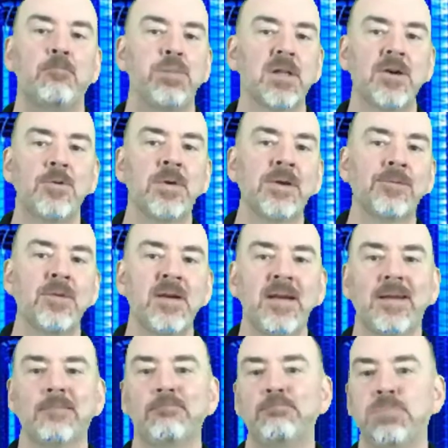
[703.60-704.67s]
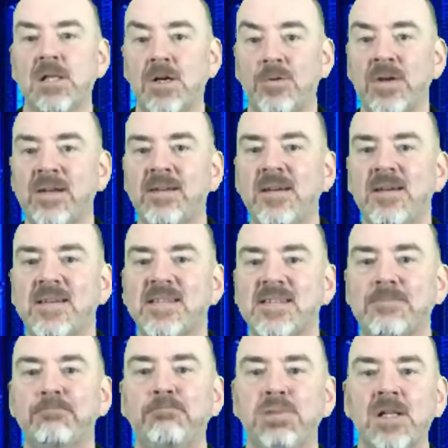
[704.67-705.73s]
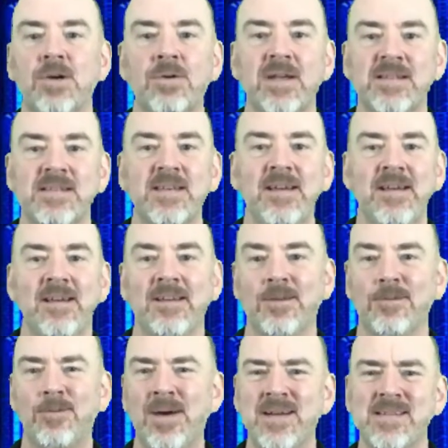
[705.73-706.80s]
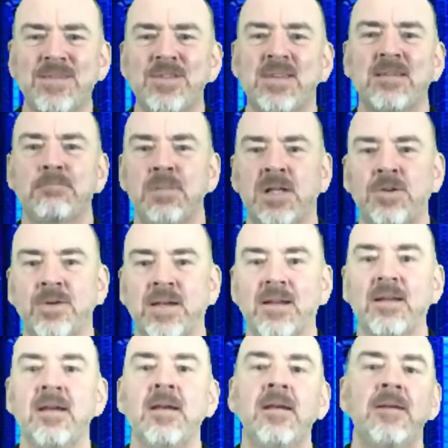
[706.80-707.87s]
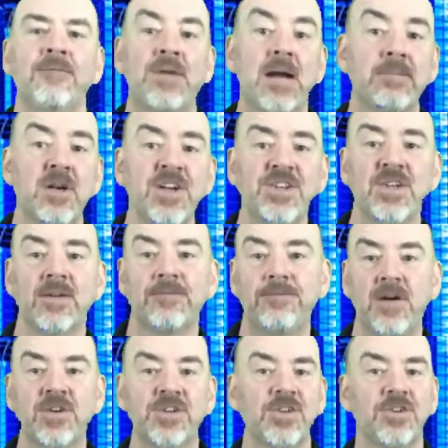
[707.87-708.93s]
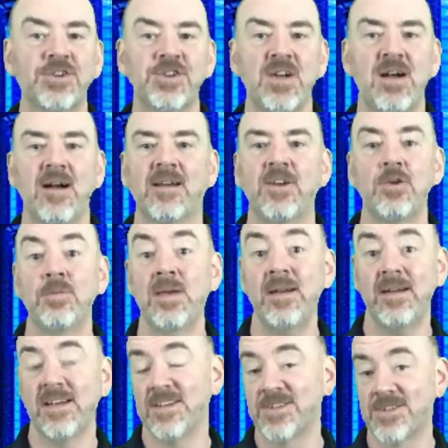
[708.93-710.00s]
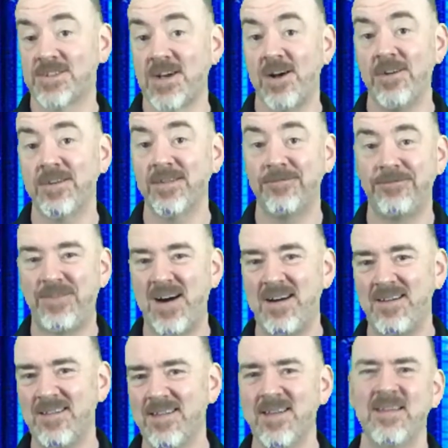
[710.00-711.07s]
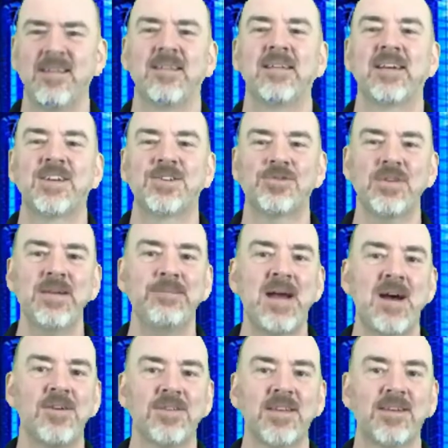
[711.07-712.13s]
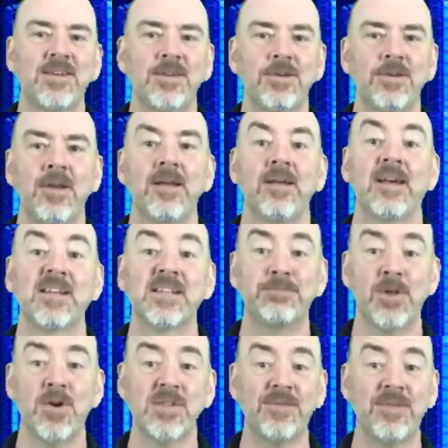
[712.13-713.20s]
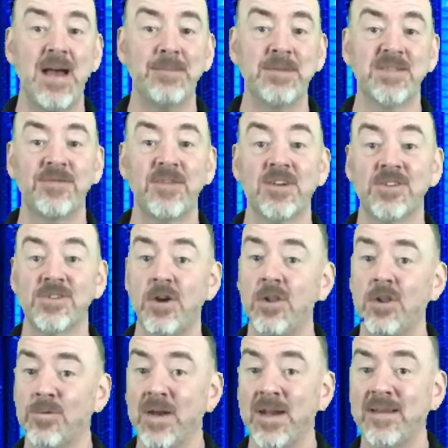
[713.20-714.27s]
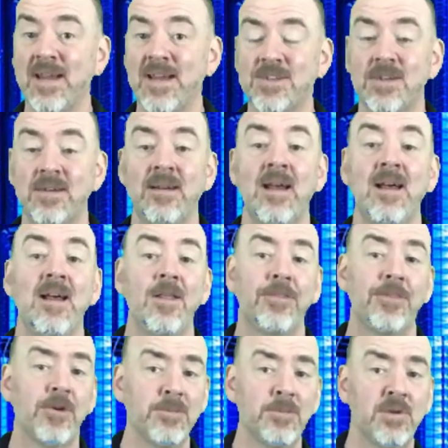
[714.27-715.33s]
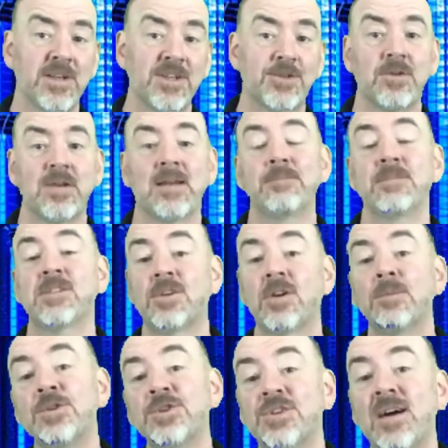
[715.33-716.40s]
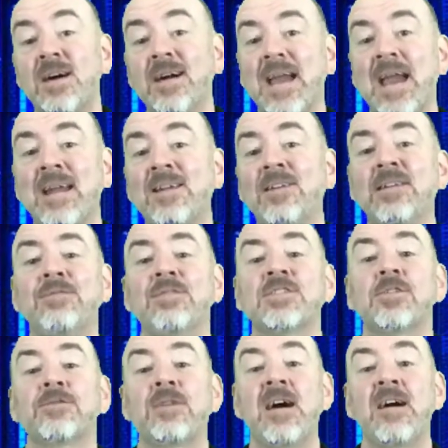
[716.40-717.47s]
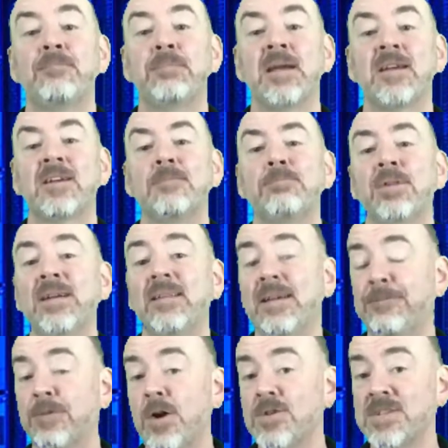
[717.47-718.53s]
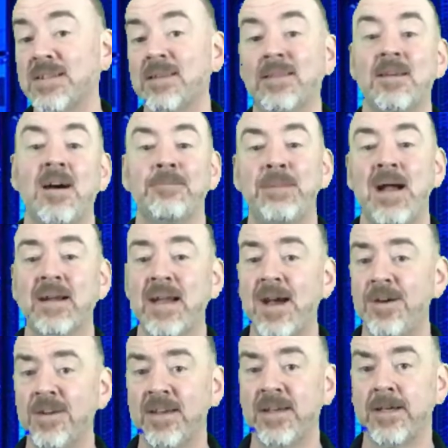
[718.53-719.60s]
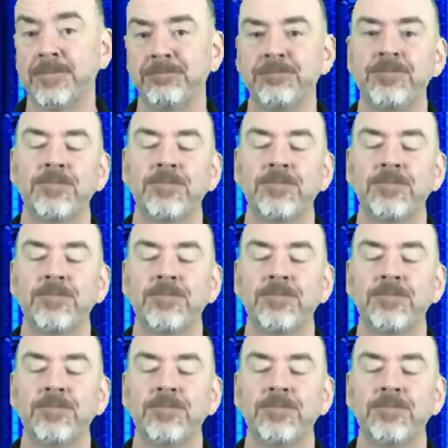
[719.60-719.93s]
blowing rain, blowing dust, blowing sand. Why is everything blowing? Vibration, functional shock, humidity, salt, fog, extreme altitude, explosive atmosphere, solar radiation, thermal extremes, thermal shock, and it'll even survive being completely frozen and thawed back out again.